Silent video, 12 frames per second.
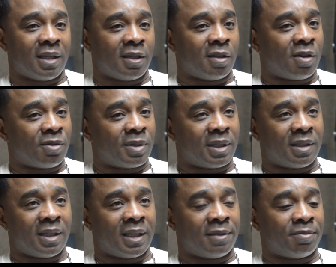you know,
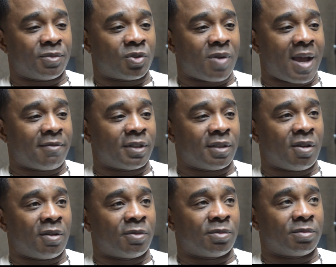and traveling
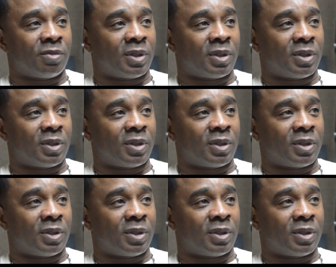on